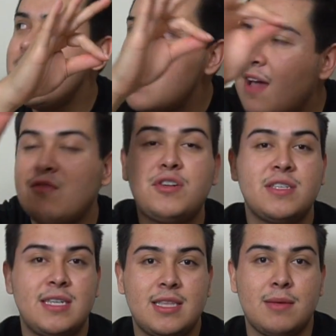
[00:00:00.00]
never does
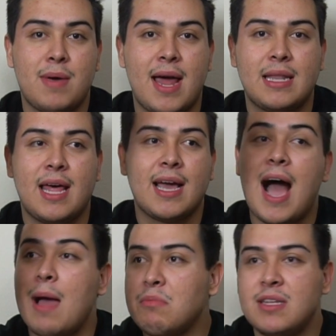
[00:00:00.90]
anything bad, like
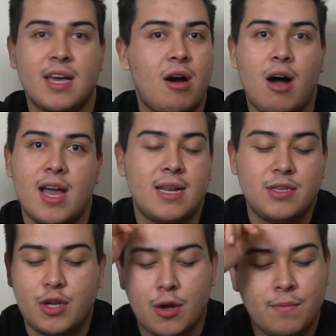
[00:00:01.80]
I'm gonna get caught, and
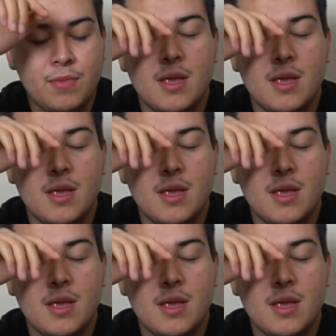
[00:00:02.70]
you know.